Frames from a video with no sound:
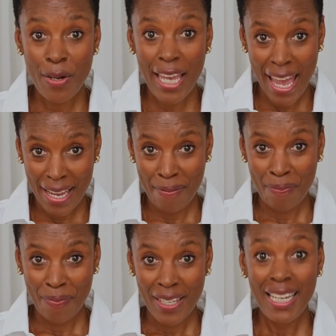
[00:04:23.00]
Okay,
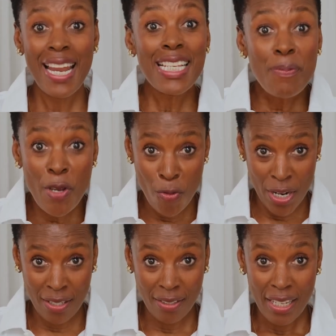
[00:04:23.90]
let's be
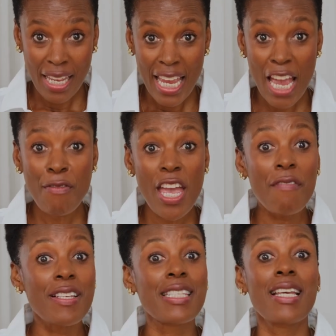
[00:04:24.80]
real. Have you
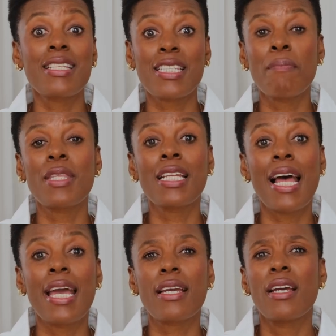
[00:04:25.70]
ever said something
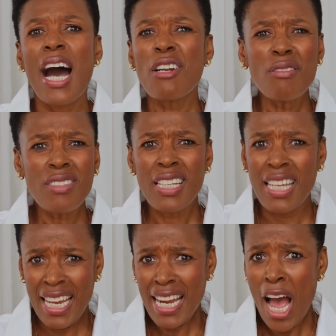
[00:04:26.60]
like, I don't
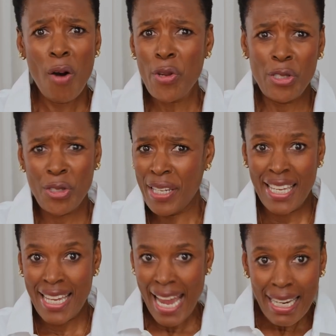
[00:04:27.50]
get how you
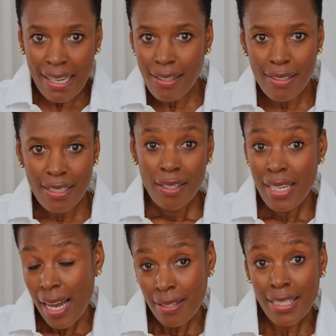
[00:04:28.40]
don't get it?
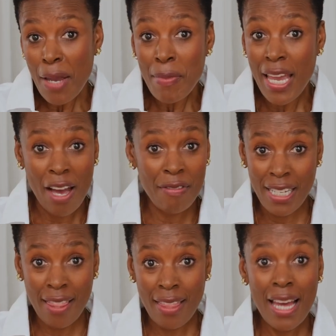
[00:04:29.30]
Yeah, same here, I've
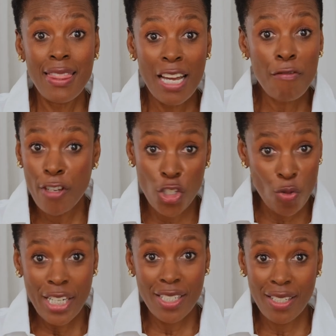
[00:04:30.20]
done that. That
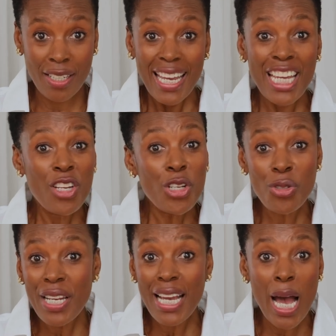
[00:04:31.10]
frustration, it
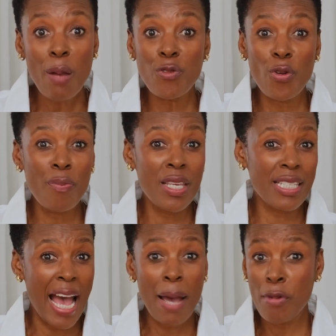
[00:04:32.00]
usually comes from this
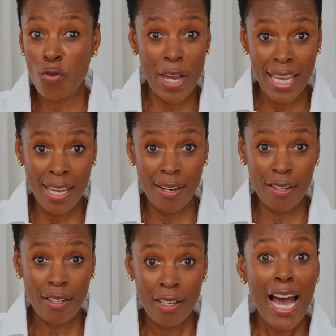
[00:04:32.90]
habit right
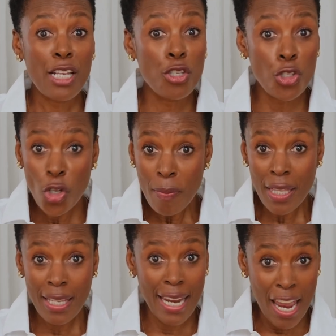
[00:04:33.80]
here, assuming
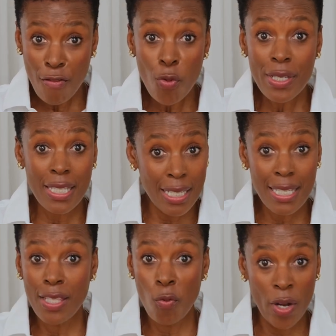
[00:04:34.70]
that everyone
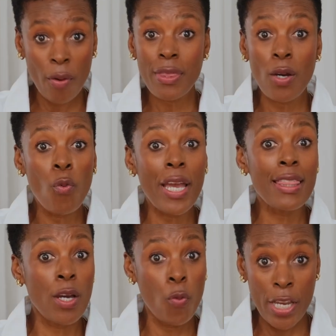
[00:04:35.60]
sees the world the way
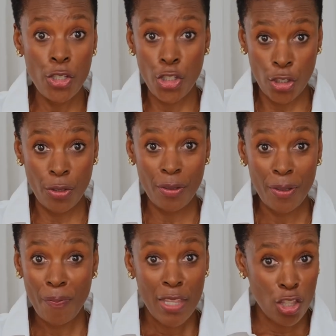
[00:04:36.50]
that we do.
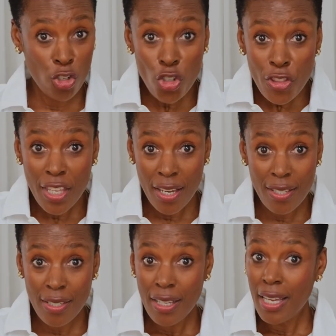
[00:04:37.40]
The truth
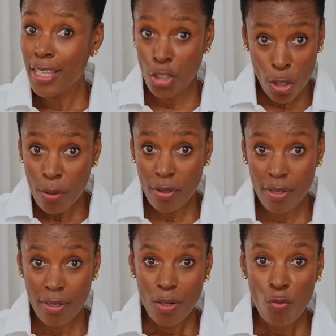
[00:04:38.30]
is, they don't.
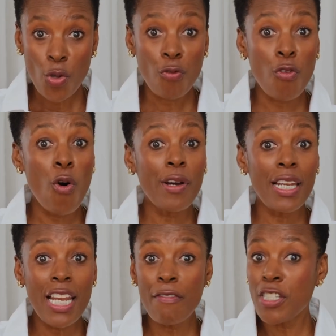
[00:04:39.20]
We've all
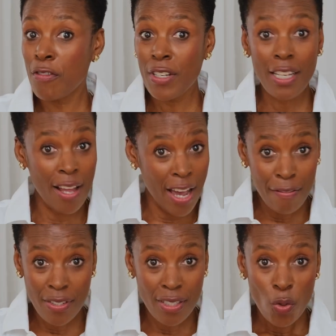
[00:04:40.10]
lived different
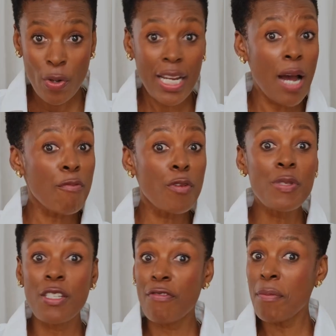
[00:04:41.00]
lives. We come from
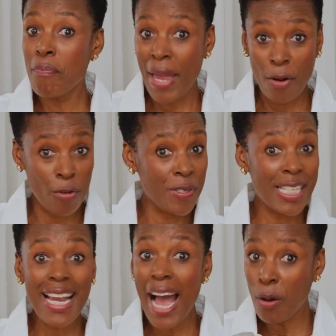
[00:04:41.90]
different backgrounds
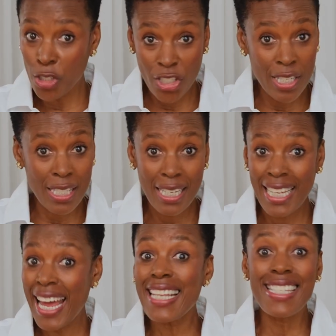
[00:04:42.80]
and cultures
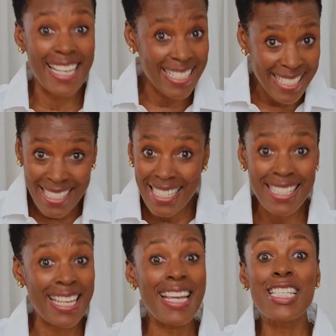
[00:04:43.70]
and identities
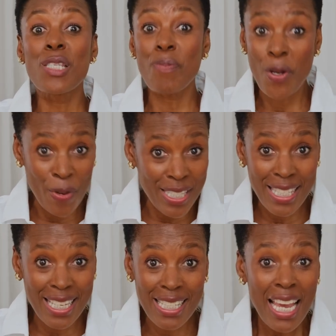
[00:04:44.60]
and
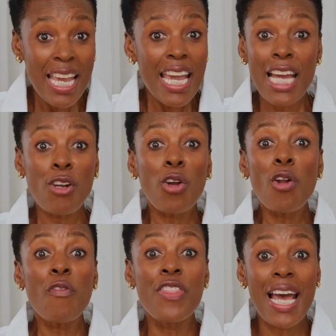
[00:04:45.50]
experiences, and all
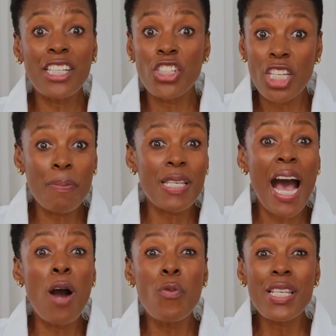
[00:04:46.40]
of that shapes
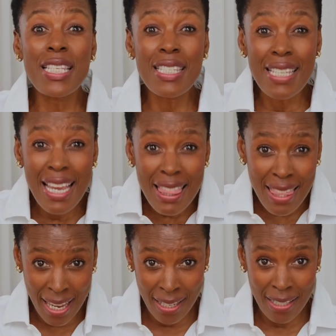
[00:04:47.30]
how we see
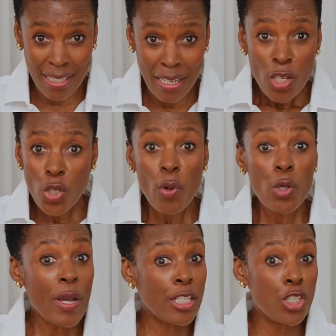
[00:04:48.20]
things. So when
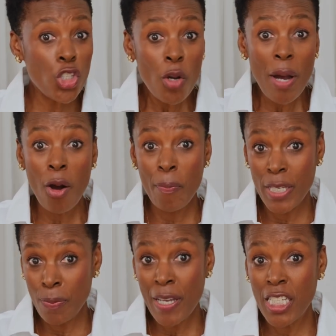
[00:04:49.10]
we assume our
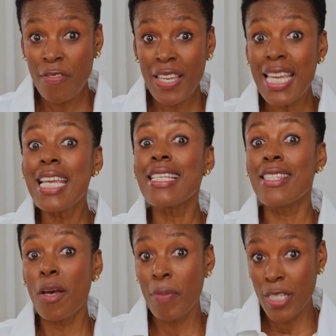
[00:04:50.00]
perspective is
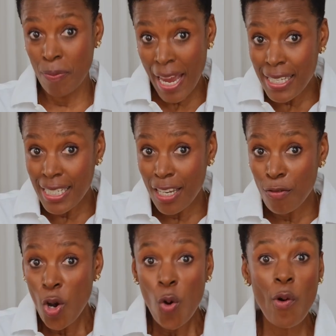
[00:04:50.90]
the
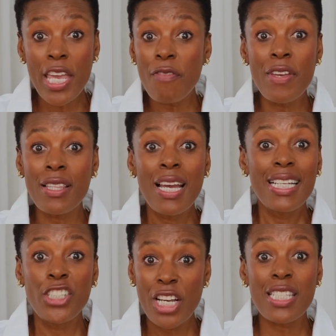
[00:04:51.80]
perspective, or even
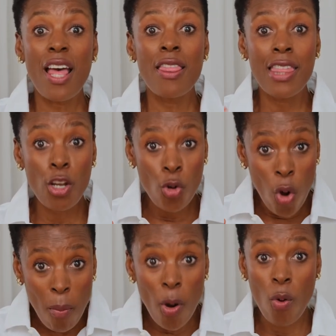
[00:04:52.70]
just the
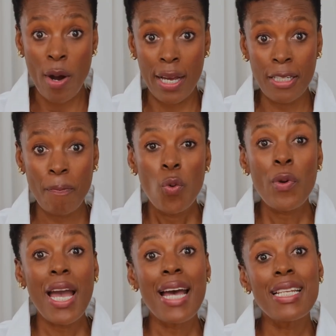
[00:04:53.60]
normal one,
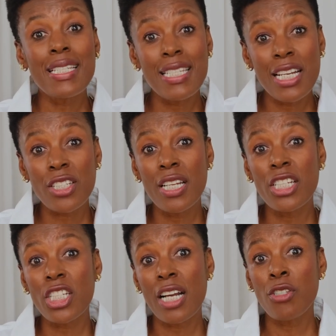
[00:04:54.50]
we unintentionally
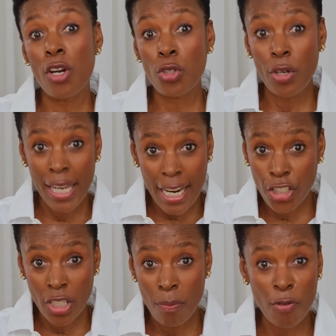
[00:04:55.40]
shut down
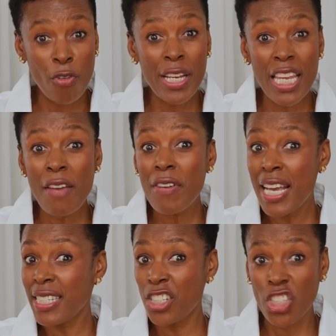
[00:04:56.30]
connection before it even
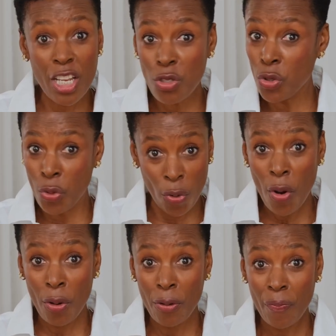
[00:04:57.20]
has a chance to
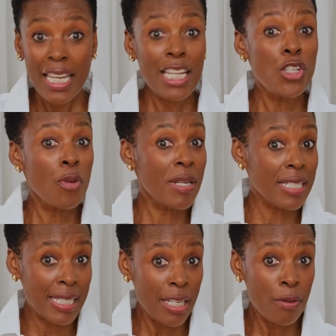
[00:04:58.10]
grow. In human
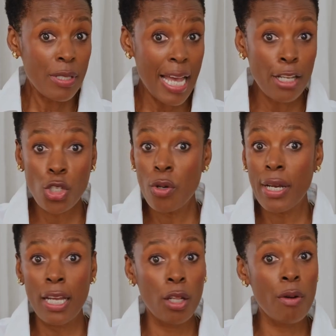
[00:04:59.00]
skills, I talk
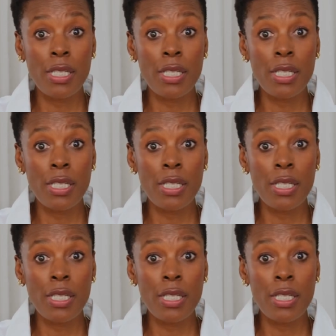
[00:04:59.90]
a lot